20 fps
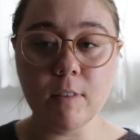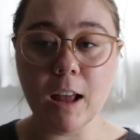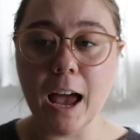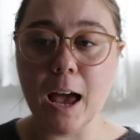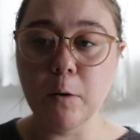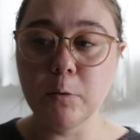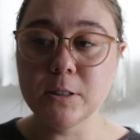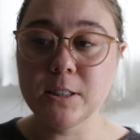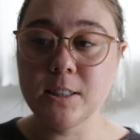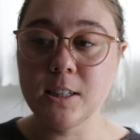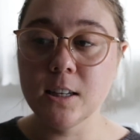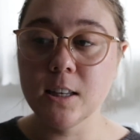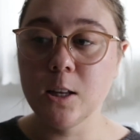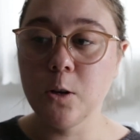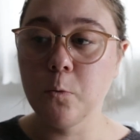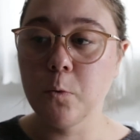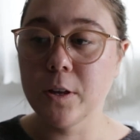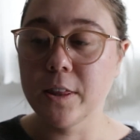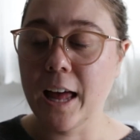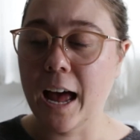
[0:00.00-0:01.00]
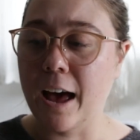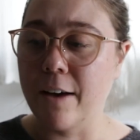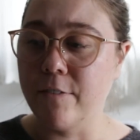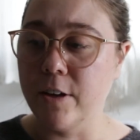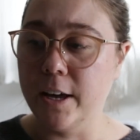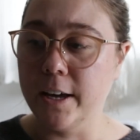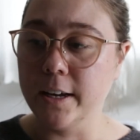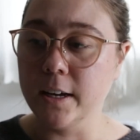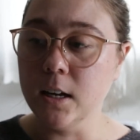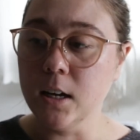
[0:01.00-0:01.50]
I was dealing with
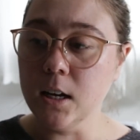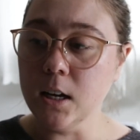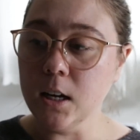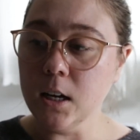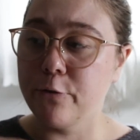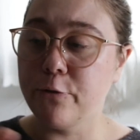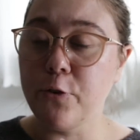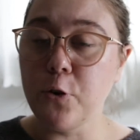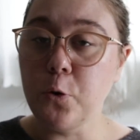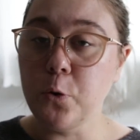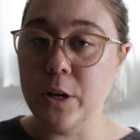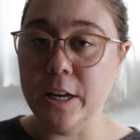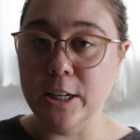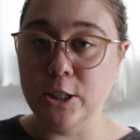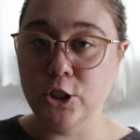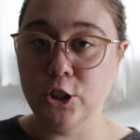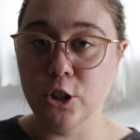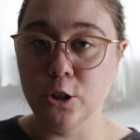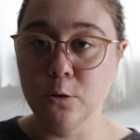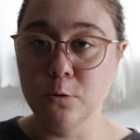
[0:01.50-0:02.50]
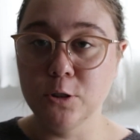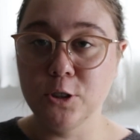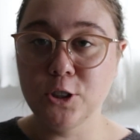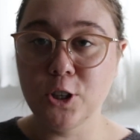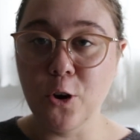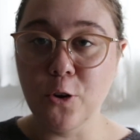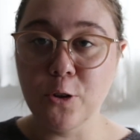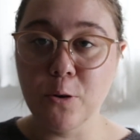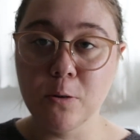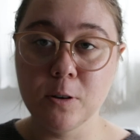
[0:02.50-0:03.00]
having food issues.
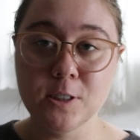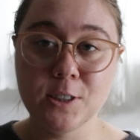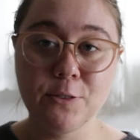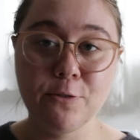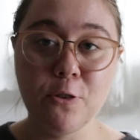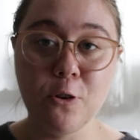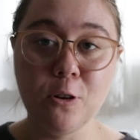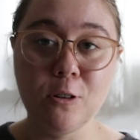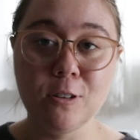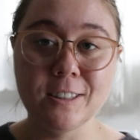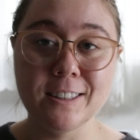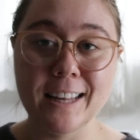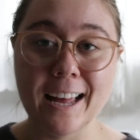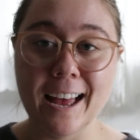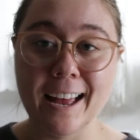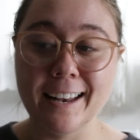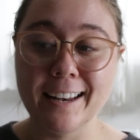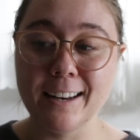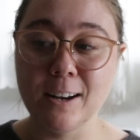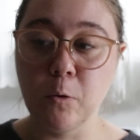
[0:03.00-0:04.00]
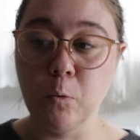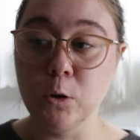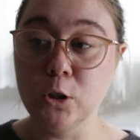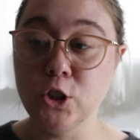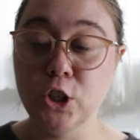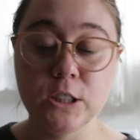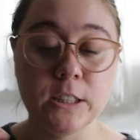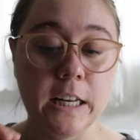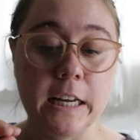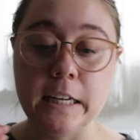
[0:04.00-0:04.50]
So there was foods that would
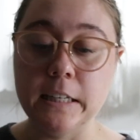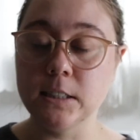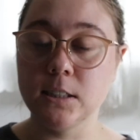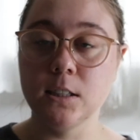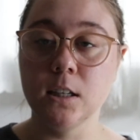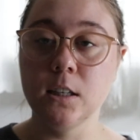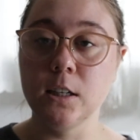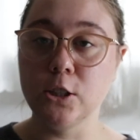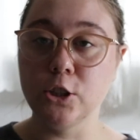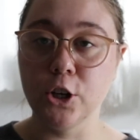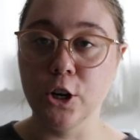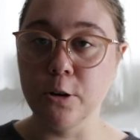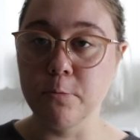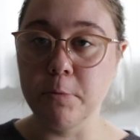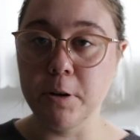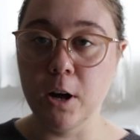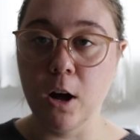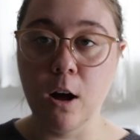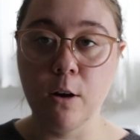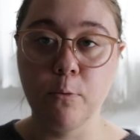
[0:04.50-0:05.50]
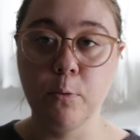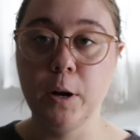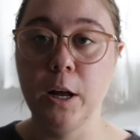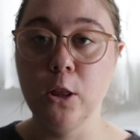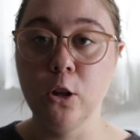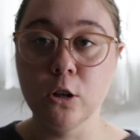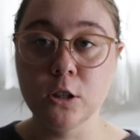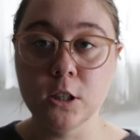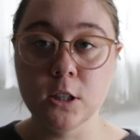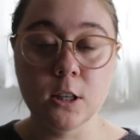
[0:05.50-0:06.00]
just instantly turn me off when I
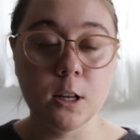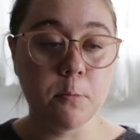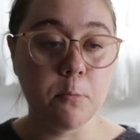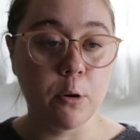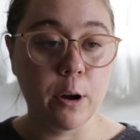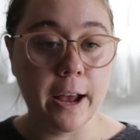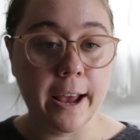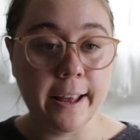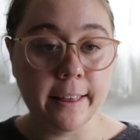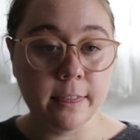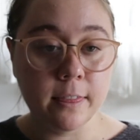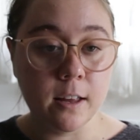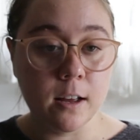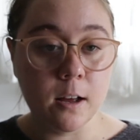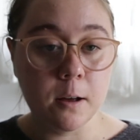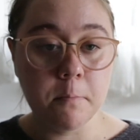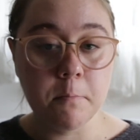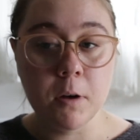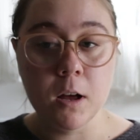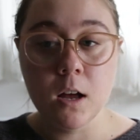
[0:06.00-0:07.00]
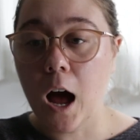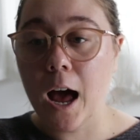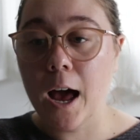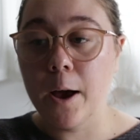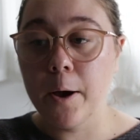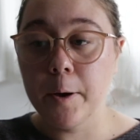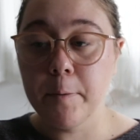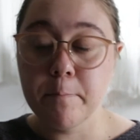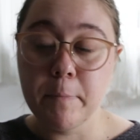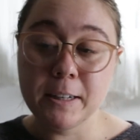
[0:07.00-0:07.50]
looked at them or ate them.
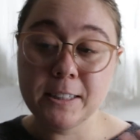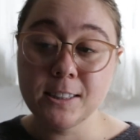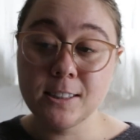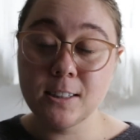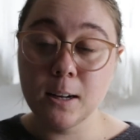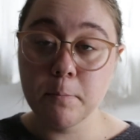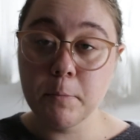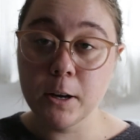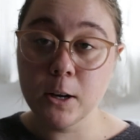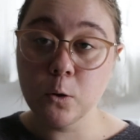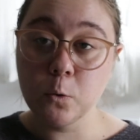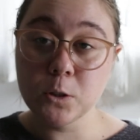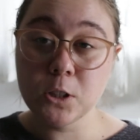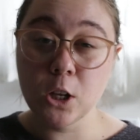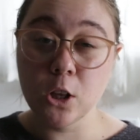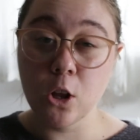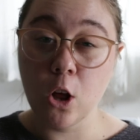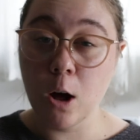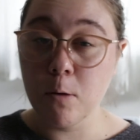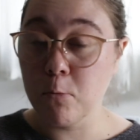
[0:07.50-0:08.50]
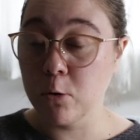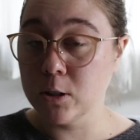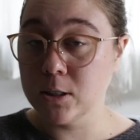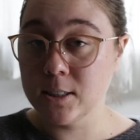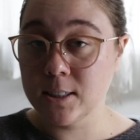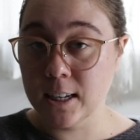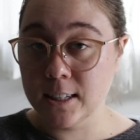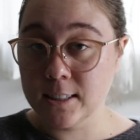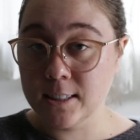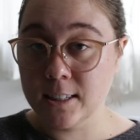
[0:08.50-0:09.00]
My stomach was a lot more
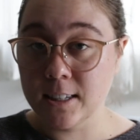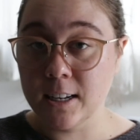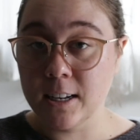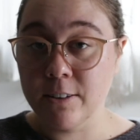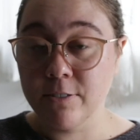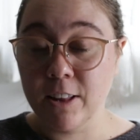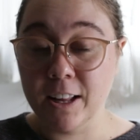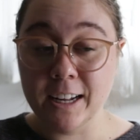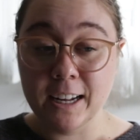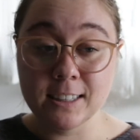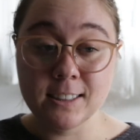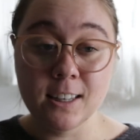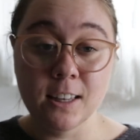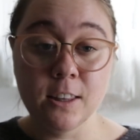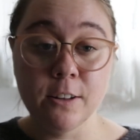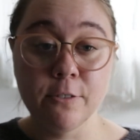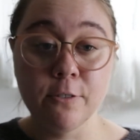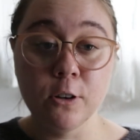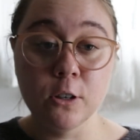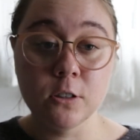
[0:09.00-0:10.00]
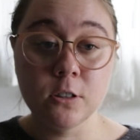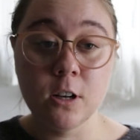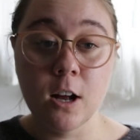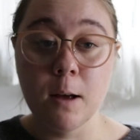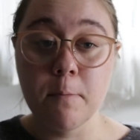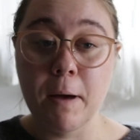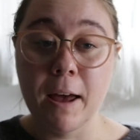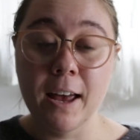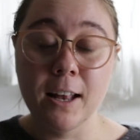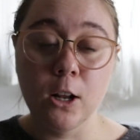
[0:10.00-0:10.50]
sensitive. Like I said, the first
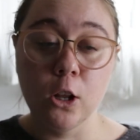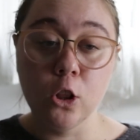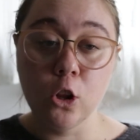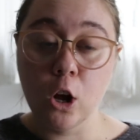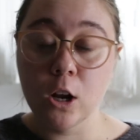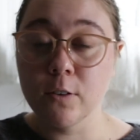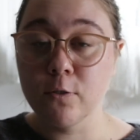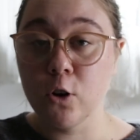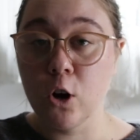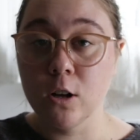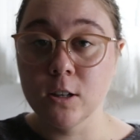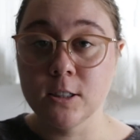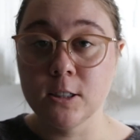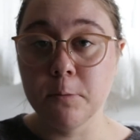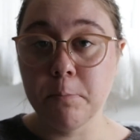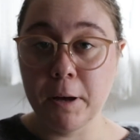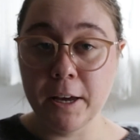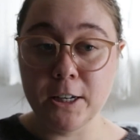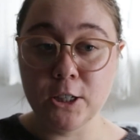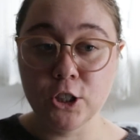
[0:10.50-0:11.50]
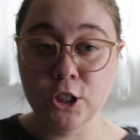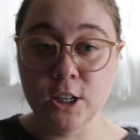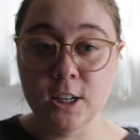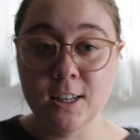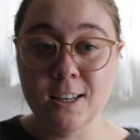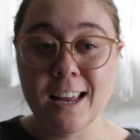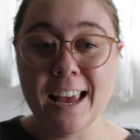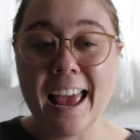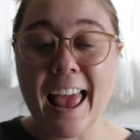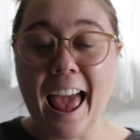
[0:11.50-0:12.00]
time I had a lot of
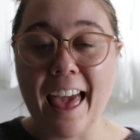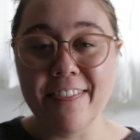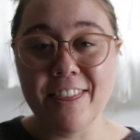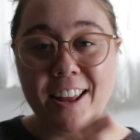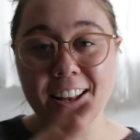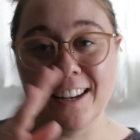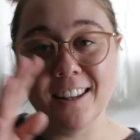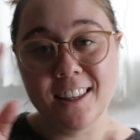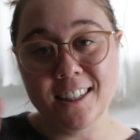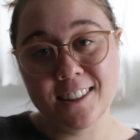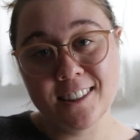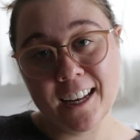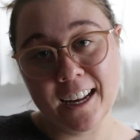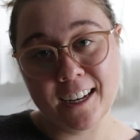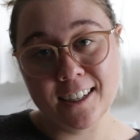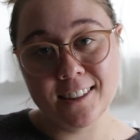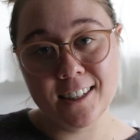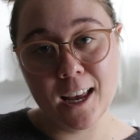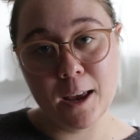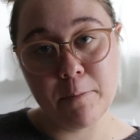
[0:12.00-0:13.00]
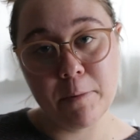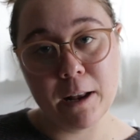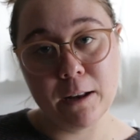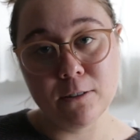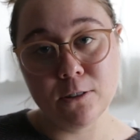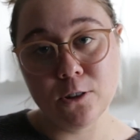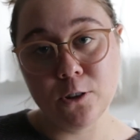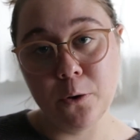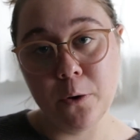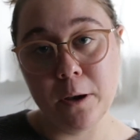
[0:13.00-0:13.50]
constipation, and then the second time when I
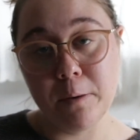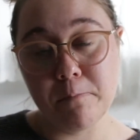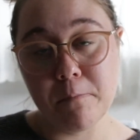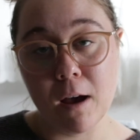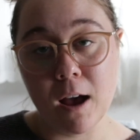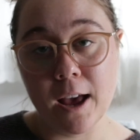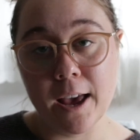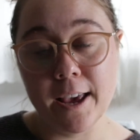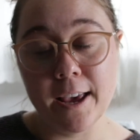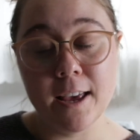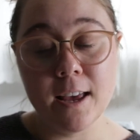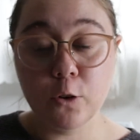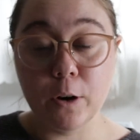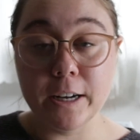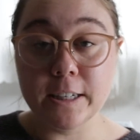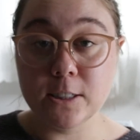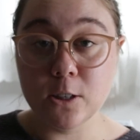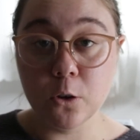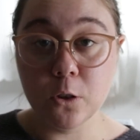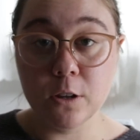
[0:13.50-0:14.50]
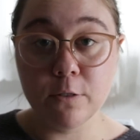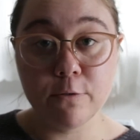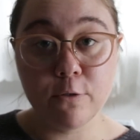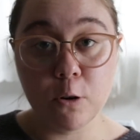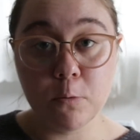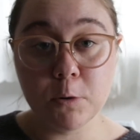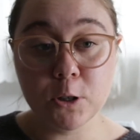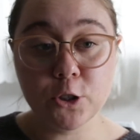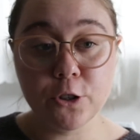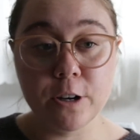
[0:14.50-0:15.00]
was doing my gray zone
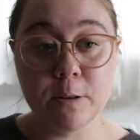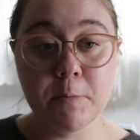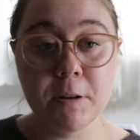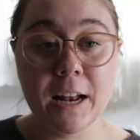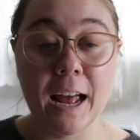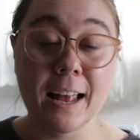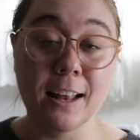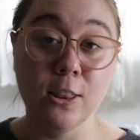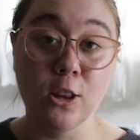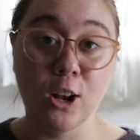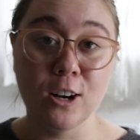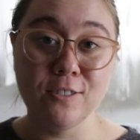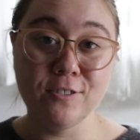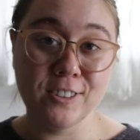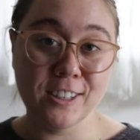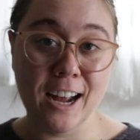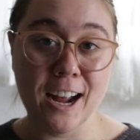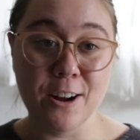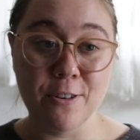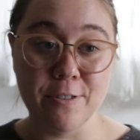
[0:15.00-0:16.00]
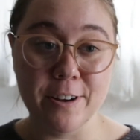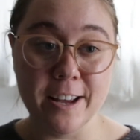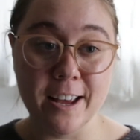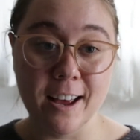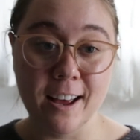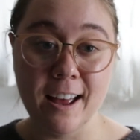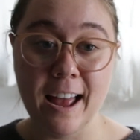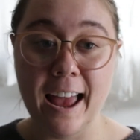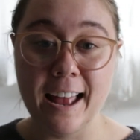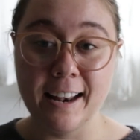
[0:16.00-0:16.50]
lymphoma treatment, I had a lot of
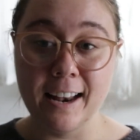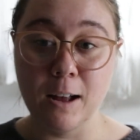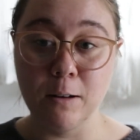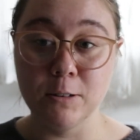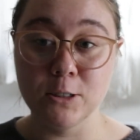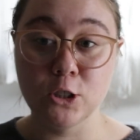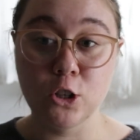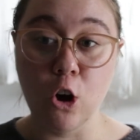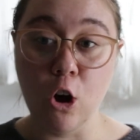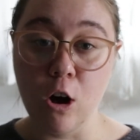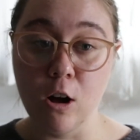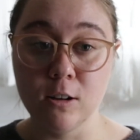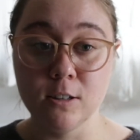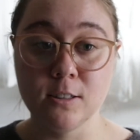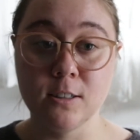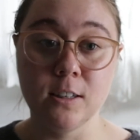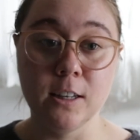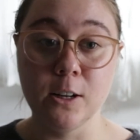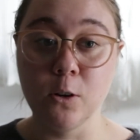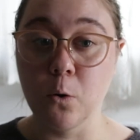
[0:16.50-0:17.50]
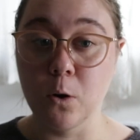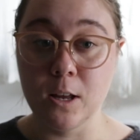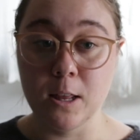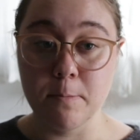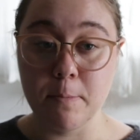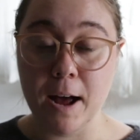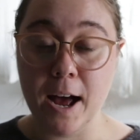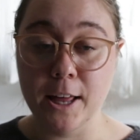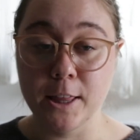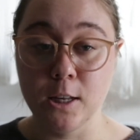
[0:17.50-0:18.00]
diarrhea and I was constantly going to the
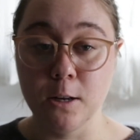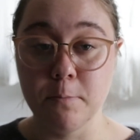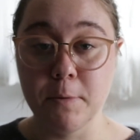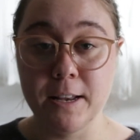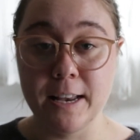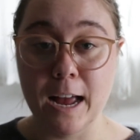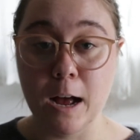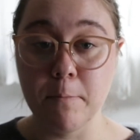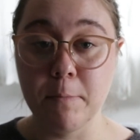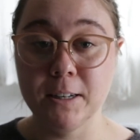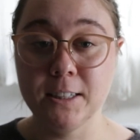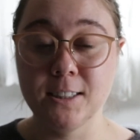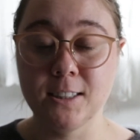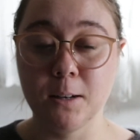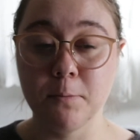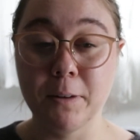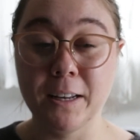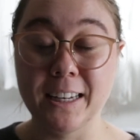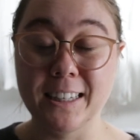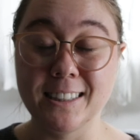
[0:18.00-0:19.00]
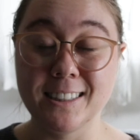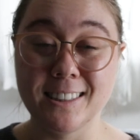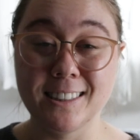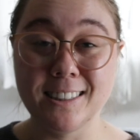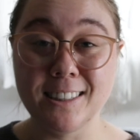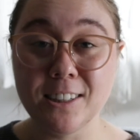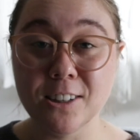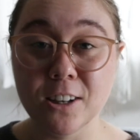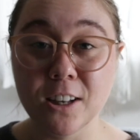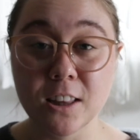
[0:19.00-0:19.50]
bathroom, and now my stomach is
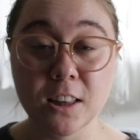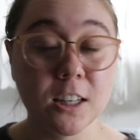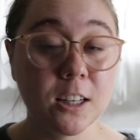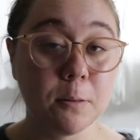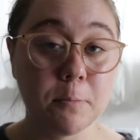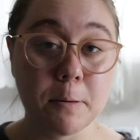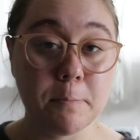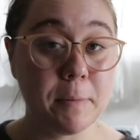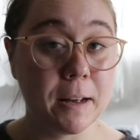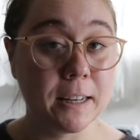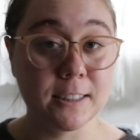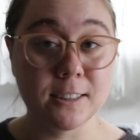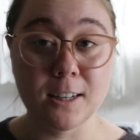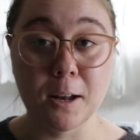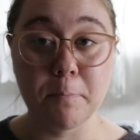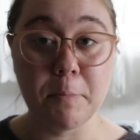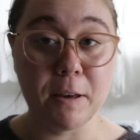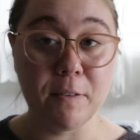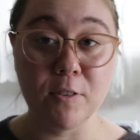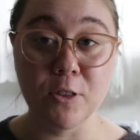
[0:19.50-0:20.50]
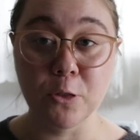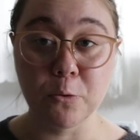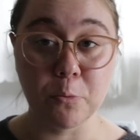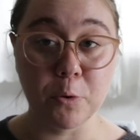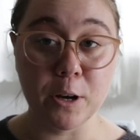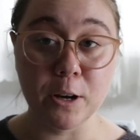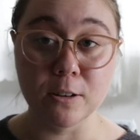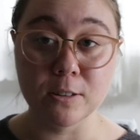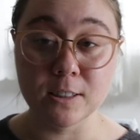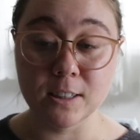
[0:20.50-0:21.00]
still a little bit messed up even 3
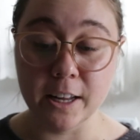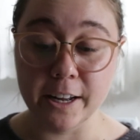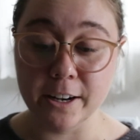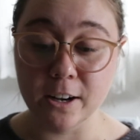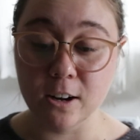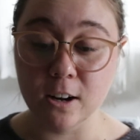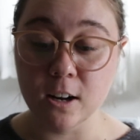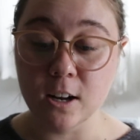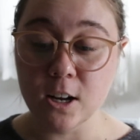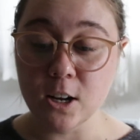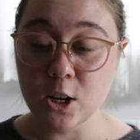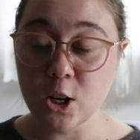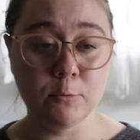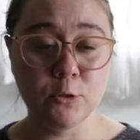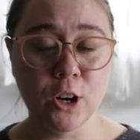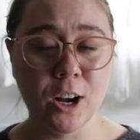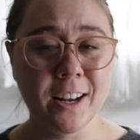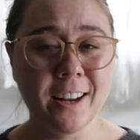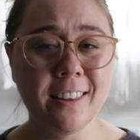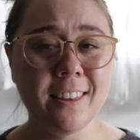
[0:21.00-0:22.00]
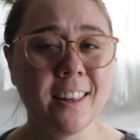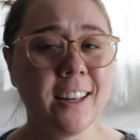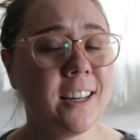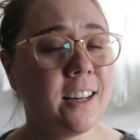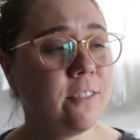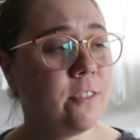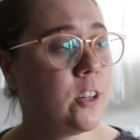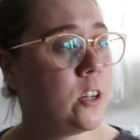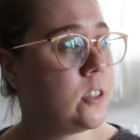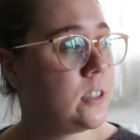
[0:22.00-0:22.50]
years later. I'm trying to think
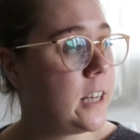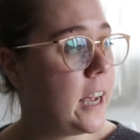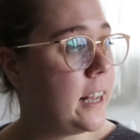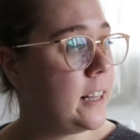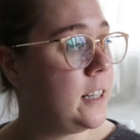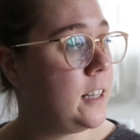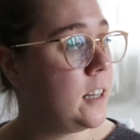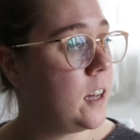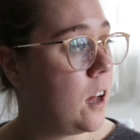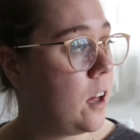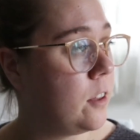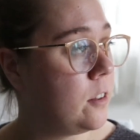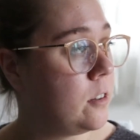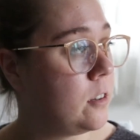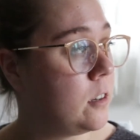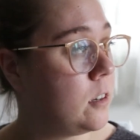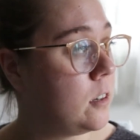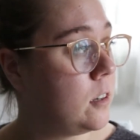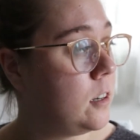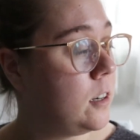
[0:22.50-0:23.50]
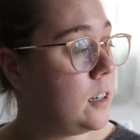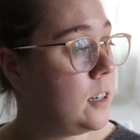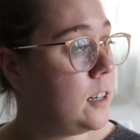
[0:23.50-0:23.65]
if there's any other